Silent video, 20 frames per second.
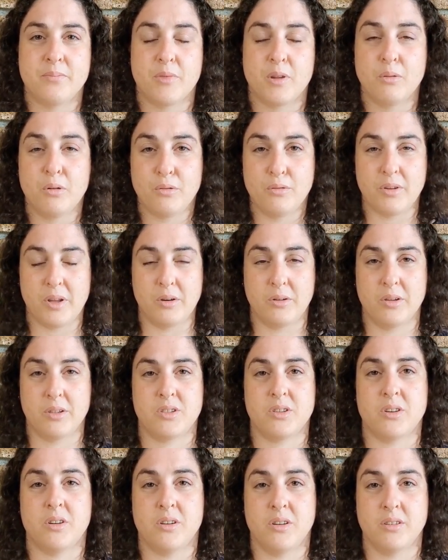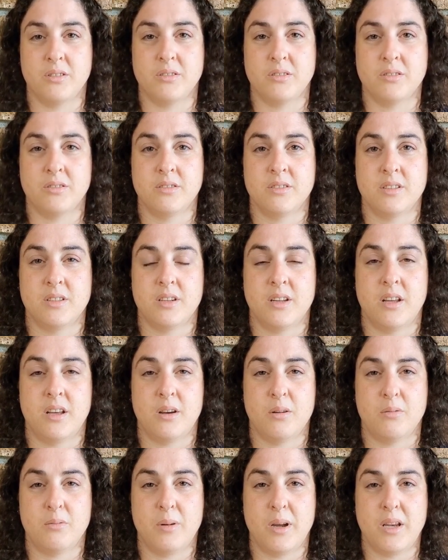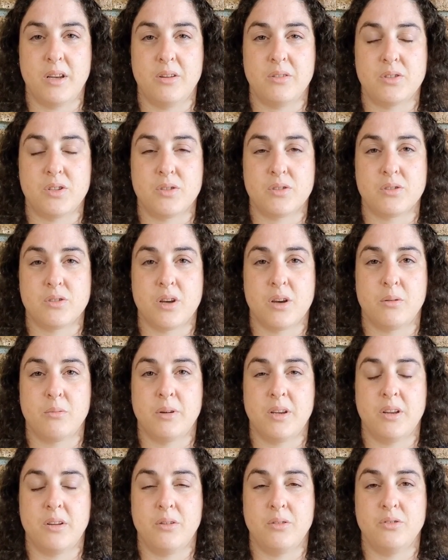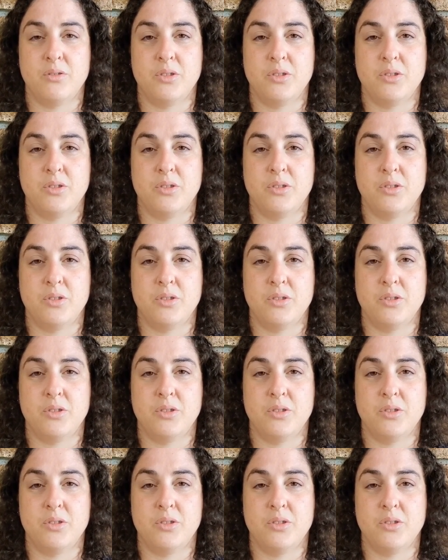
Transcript: will focus on when you